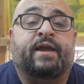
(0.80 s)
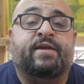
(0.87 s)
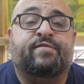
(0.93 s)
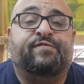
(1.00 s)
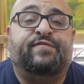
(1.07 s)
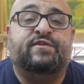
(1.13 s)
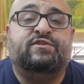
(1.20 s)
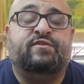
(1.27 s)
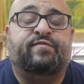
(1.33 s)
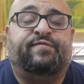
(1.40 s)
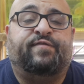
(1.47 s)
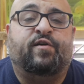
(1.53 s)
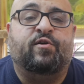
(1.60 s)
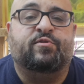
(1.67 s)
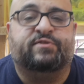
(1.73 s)
Hiya fishy
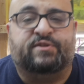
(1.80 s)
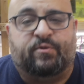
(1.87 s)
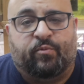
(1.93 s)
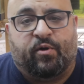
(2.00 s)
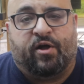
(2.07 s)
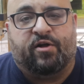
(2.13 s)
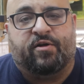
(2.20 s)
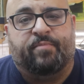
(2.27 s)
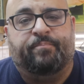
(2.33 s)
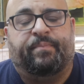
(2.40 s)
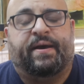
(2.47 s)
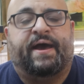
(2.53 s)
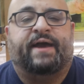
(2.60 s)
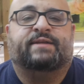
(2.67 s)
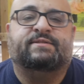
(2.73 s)
folks, and welcome
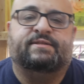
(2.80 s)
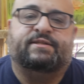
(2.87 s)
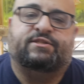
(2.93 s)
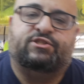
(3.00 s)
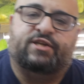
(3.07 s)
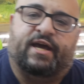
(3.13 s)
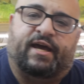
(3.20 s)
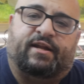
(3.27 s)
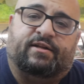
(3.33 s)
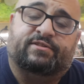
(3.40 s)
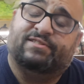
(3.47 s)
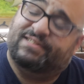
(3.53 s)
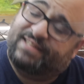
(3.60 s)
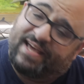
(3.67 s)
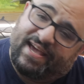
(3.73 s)
back to the channel.
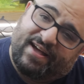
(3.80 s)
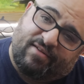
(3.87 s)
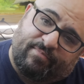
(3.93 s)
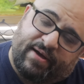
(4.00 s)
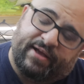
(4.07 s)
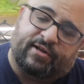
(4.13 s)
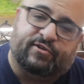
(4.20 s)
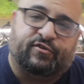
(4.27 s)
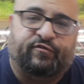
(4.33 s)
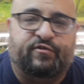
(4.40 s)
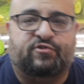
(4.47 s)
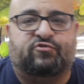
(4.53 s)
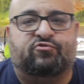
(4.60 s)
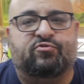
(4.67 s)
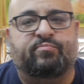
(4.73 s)
Today on Michael's
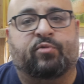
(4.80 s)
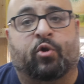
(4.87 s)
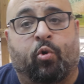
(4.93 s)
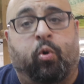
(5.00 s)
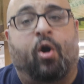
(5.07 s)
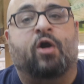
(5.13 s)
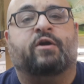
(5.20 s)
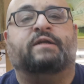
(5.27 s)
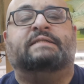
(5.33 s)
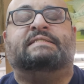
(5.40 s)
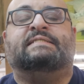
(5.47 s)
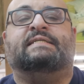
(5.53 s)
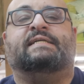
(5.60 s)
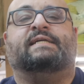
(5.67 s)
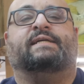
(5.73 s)
Fish Room,
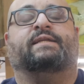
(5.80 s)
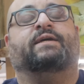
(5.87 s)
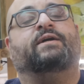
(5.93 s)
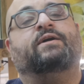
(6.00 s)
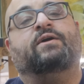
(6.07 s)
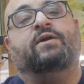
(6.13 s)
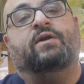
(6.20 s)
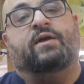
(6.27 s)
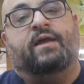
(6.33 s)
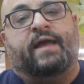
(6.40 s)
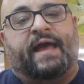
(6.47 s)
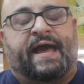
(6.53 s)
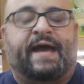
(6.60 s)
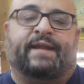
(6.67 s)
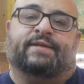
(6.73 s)
quarantine.
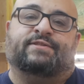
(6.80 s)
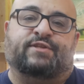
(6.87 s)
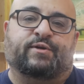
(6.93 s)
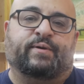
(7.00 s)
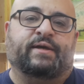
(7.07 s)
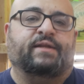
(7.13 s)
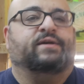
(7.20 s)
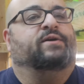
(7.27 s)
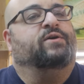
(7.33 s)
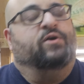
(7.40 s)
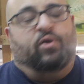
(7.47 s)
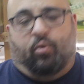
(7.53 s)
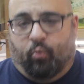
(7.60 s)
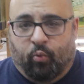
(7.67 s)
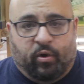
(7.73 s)
How to do it,
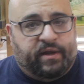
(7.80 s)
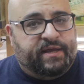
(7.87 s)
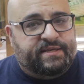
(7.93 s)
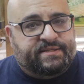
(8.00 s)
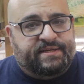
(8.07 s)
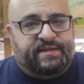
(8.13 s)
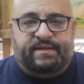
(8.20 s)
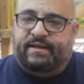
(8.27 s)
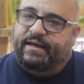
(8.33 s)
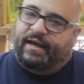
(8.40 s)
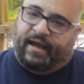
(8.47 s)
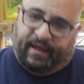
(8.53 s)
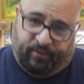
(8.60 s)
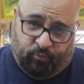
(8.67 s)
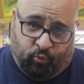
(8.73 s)
what is it,
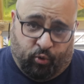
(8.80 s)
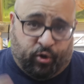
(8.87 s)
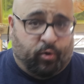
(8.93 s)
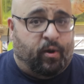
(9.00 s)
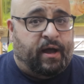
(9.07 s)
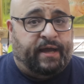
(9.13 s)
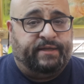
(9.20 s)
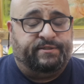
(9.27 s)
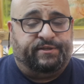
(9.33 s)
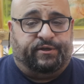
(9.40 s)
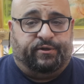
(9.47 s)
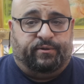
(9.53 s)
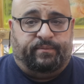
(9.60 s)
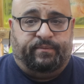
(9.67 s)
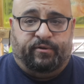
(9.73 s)
and what do I
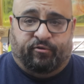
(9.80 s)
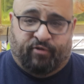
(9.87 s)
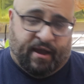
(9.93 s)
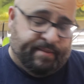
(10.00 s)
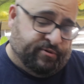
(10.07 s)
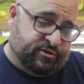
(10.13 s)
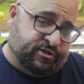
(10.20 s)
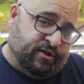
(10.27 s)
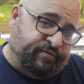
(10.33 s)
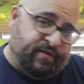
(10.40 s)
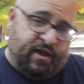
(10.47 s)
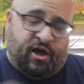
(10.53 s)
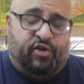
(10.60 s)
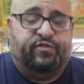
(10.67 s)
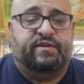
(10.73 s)
do? Grab yourself
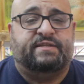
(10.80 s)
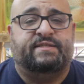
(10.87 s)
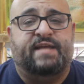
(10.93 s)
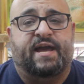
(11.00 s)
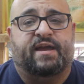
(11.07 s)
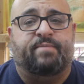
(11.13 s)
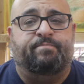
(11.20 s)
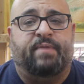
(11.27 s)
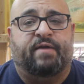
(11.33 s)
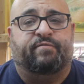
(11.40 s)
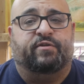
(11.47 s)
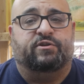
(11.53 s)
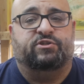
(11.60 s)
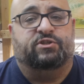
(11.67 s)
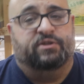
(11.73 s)
a healthy snack and
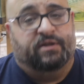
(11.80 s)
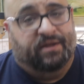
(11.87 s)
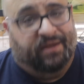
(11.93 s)
beverage.